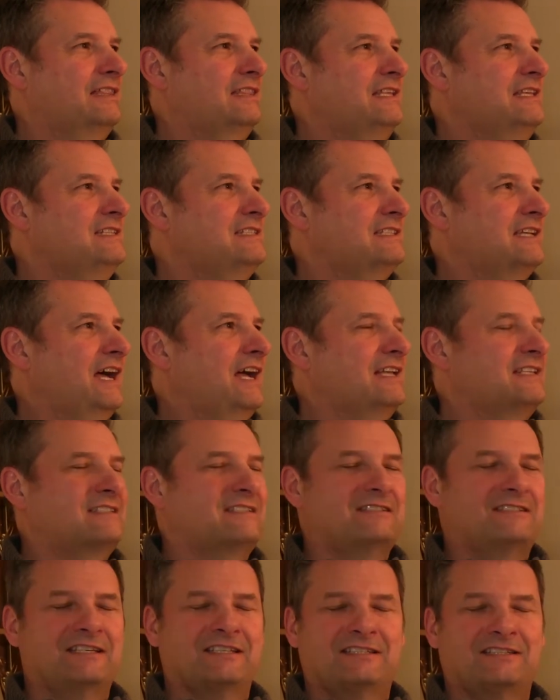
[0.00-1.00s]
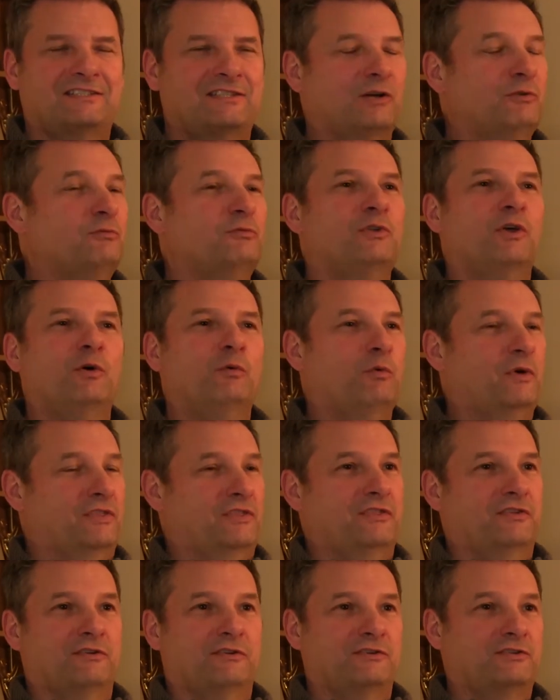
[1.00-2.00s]
these guys that just don't know
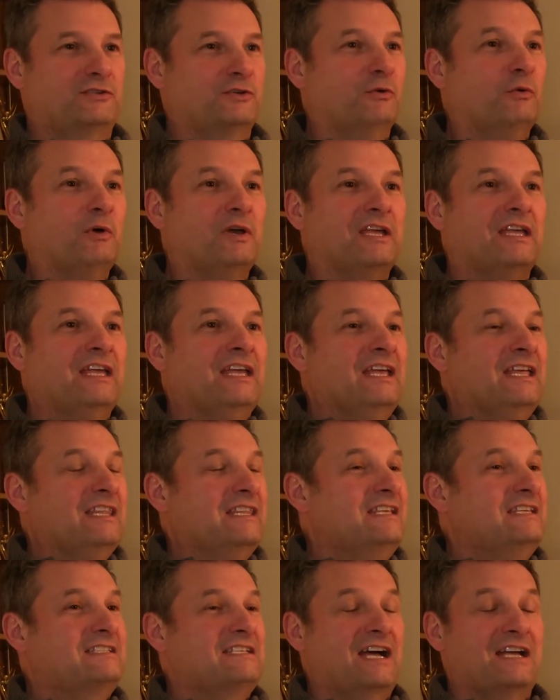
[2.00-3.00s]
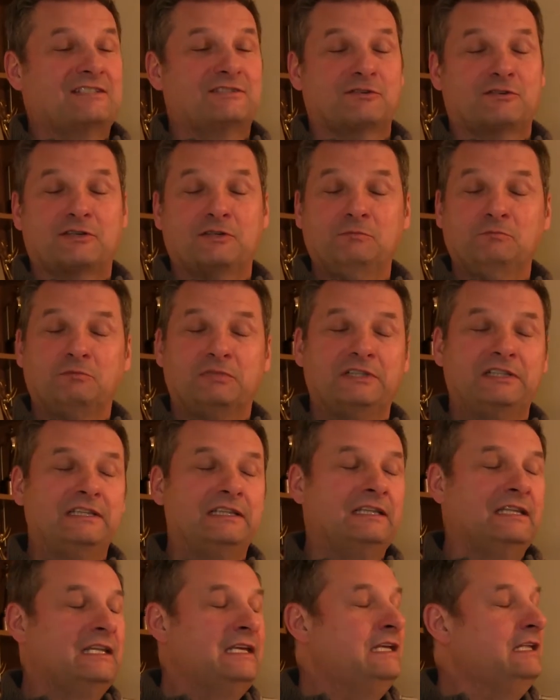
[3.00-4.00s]
what they're doing. These guys are
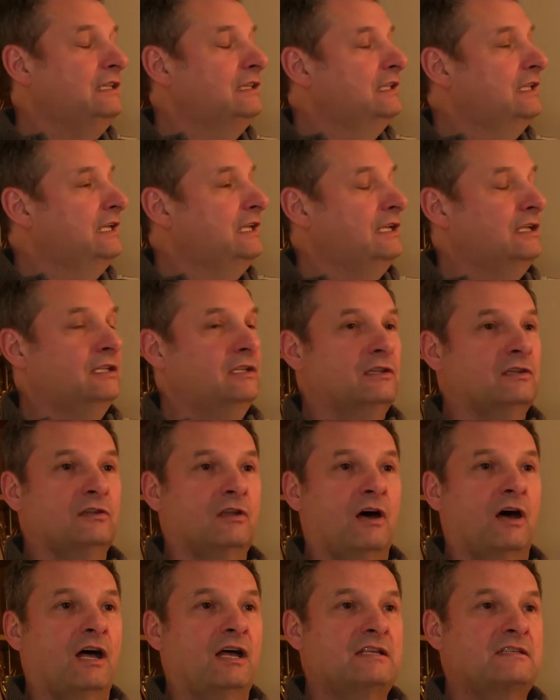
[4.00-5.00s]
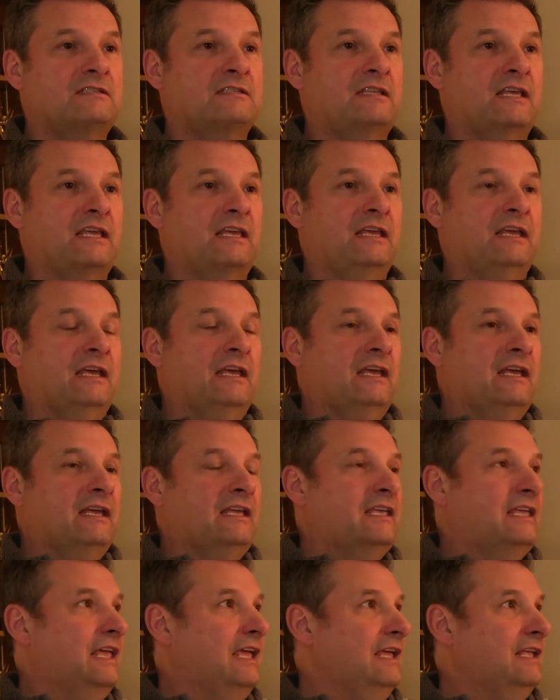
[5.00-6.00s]
completely lost. They
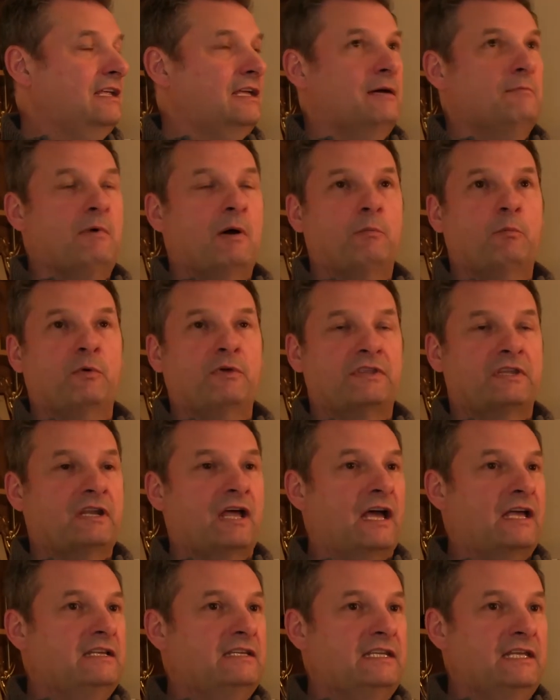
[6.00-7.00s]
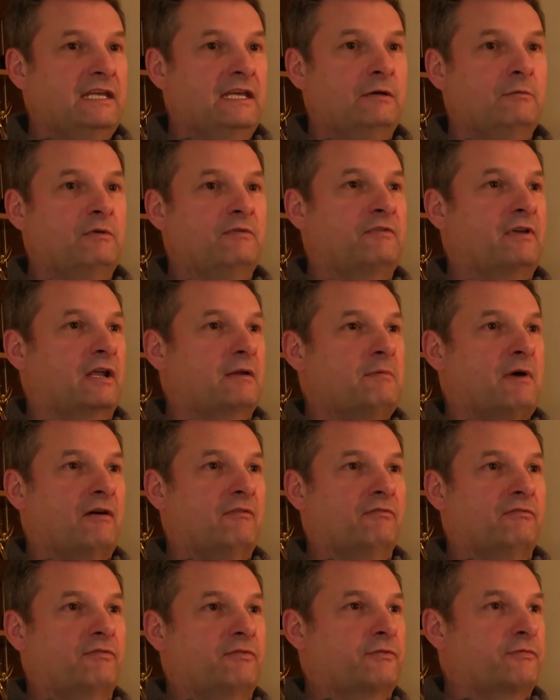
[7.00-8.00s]
can't come up with an idea. We've got
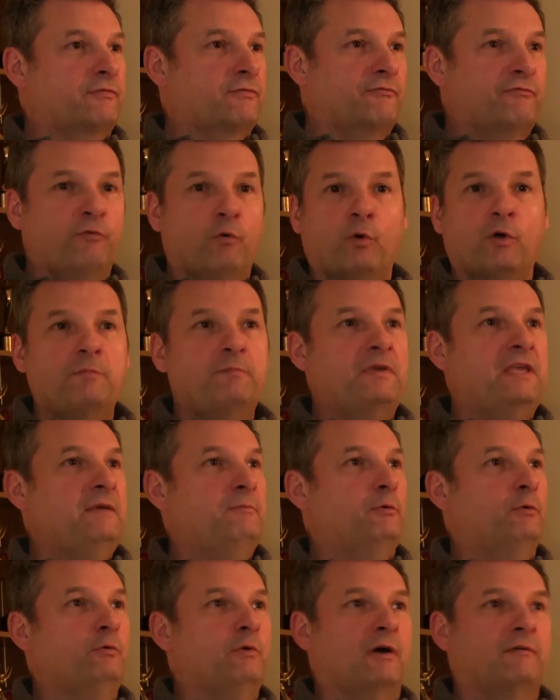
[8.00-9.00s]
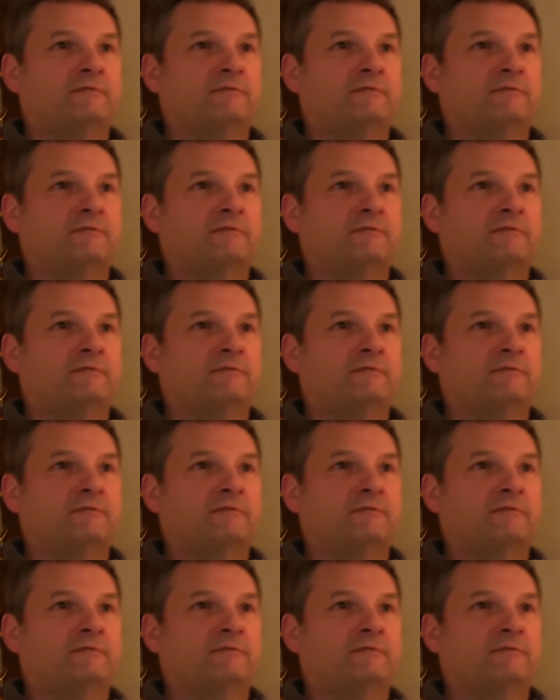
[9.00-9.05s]
about four people who